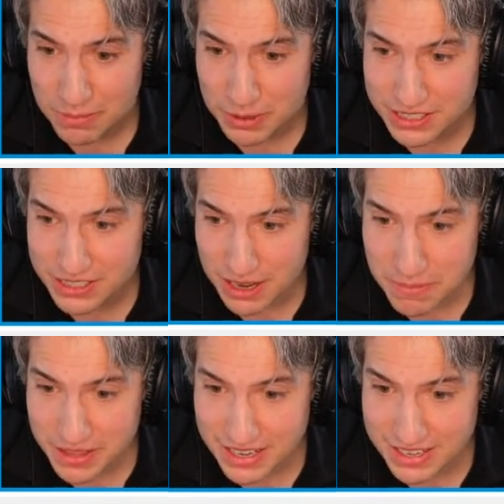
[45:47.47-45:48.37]
But
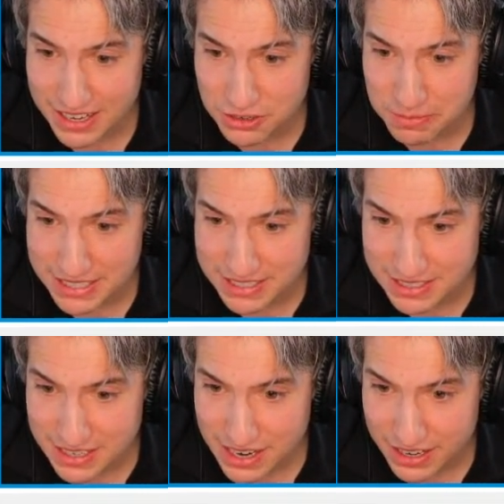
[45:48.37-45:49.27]
something that you might
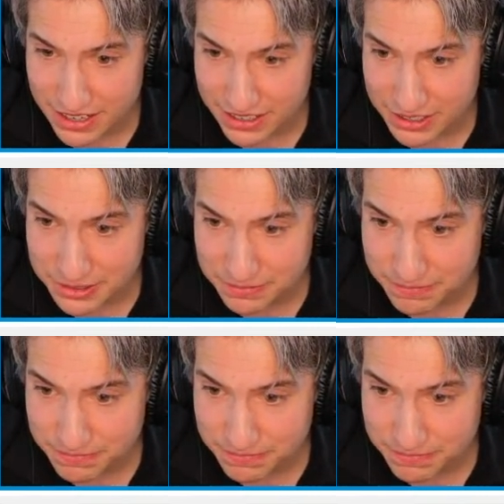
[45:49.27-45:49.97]
see here